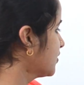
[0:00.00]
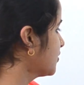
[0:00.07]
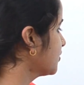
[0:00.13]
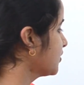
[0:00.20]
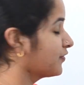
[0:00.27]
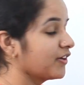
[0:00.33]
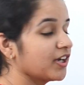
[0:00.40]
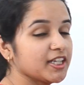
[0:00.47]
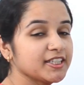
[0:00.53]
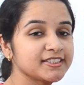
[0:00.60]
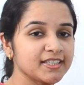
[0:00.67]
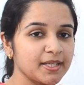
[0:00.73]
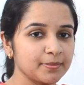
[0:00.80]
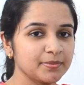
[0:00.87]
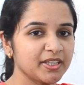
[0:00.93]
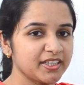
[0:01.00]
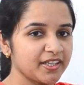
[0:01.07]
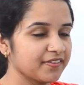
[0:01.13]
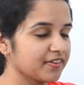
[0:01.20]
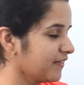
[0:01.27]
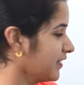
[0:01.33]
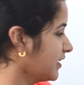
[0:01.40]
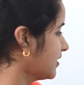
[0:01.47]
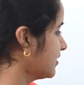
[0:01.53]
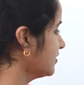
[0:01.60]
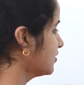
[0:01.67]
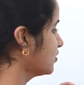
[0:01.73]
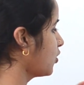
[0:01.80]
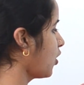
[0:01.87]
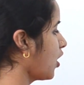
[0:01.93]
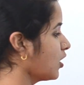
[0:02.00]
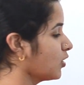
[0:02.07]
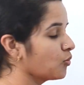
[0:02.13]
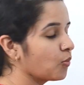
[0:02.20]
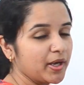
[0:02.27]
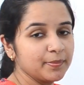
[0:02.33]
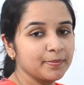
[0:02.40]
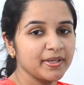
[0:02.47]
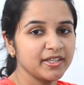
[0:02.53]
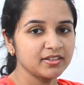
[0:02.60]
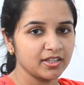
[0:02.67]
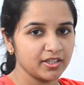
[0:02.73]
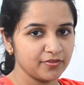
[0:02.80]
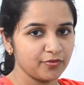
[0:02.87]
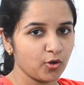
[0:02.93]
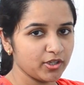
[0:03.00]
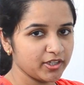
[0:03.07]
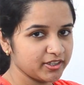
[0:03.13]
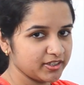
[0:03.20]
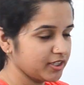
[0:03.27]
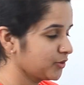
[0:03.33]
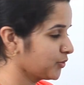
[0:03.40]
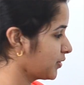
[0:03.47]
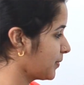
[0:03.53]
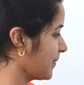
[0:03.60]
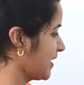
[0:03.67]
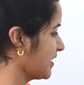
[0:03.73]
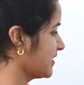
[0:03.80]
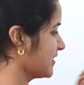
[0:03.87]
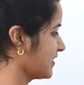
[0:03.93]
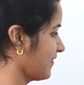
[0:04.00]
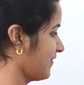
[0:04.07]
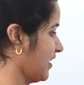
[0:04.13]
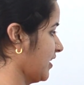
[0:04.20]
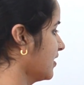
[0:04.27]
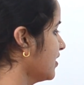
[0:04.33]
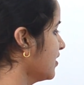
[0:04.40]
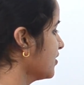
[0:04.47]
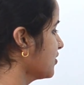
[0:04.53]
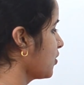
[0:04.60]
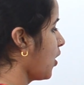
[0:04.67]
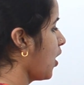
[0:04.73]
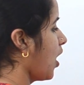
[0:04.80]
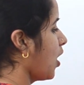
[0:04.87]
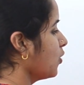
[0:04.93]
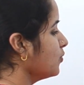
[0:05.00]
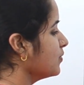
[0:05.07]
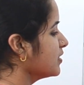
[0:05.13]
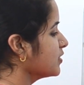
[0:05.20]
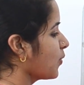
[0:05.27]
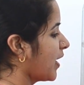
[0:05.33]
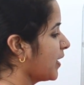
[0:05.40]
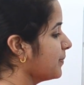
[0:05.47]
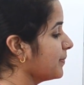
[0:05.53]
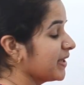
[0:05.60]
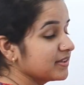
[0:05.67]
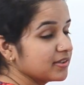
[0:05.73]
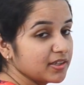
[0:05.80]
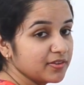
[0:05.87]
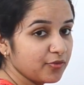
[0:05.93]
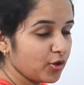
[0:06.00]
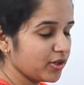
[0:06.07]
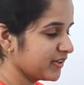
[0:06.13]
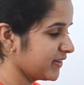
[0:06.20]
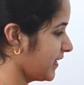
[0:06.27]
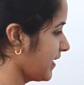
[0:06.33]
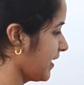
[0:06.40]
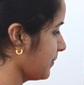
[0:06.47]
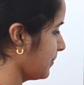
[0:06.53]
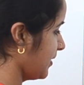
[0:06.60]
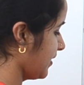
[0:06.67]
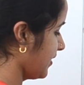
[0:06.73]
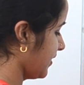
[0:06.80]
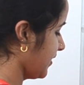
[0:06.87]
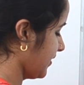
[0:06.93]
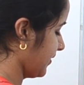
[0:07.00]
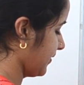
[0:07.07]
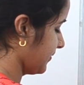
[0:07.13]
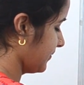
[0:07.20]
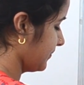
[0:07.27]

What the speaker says: So the first sum that they have given is log 1 by 343 to the base 7. So how is 1 by 343 can be written?